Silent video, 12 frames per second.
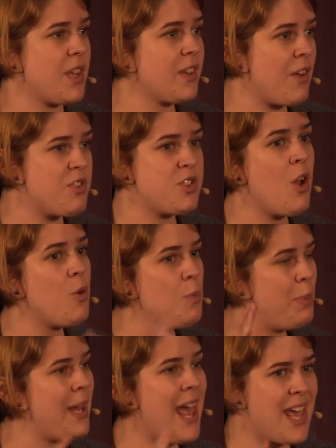think there is no
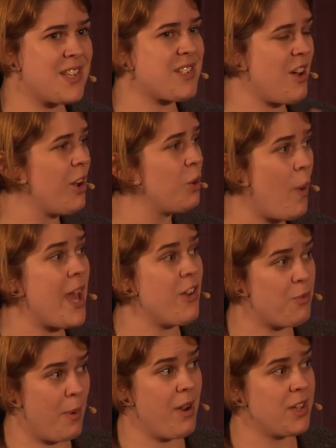Blair-style
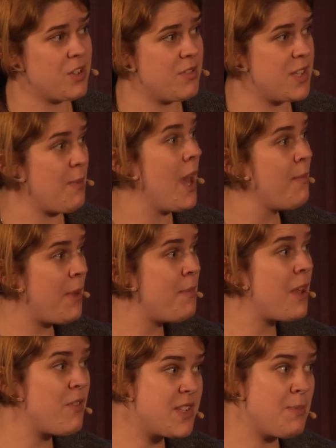wave behind Theresa May.
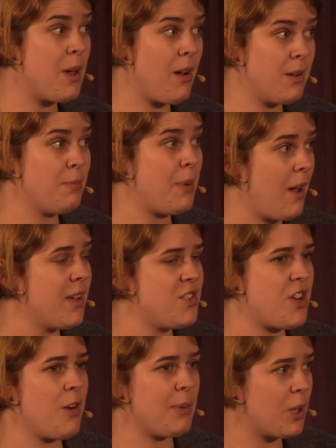Maybe there is a bit behind
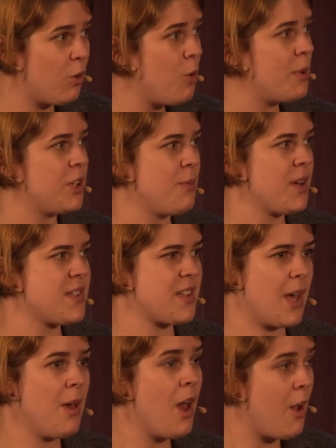Jeremy Corbyn, you might
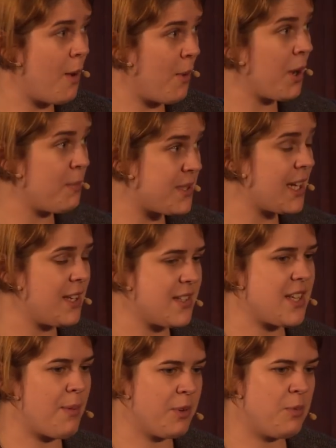say, among a particular
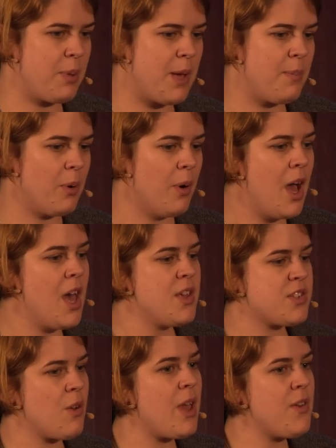segment of people. Mm.
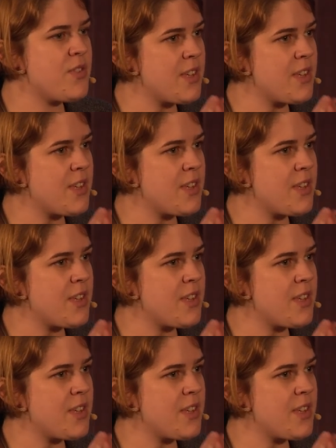So if